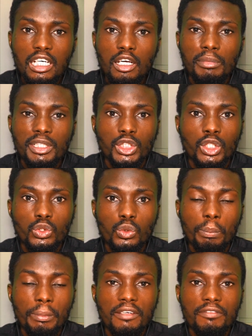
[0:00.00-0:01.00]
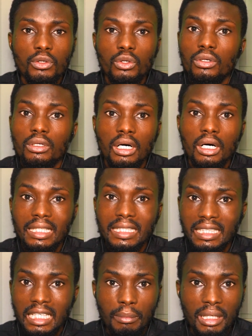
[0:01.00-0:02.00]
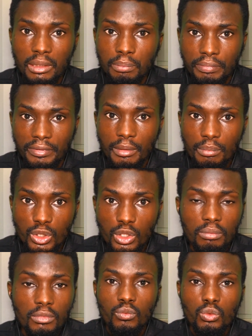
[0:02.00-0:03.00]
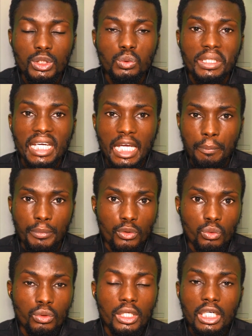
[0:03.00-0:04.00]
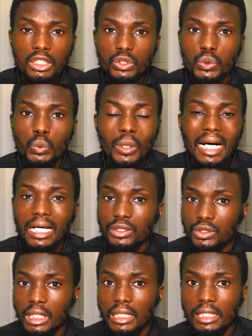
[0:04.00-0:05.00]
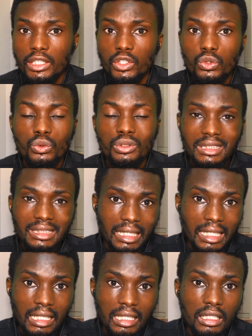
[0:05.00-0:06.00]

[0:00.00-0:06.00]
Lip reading: make sure you pay for Grammarly Premium, which will help you to actually check